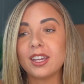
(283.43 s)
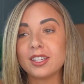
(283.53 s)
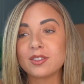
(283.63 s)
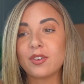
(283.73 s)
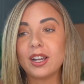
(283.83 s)

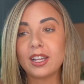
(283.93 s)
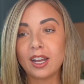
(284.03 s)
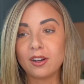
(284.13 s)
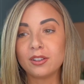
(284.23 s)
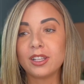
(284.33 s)
is finding
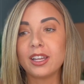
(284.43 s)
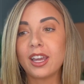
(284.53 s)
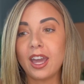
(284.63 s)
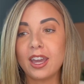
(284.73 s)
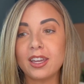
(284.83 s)
out
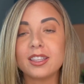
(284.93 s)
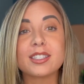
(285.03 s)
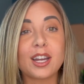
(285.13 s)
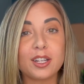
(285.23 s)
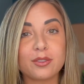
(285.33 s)
like, hey,
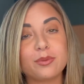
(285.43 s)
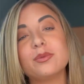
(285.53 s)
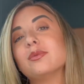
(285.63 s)
this eye's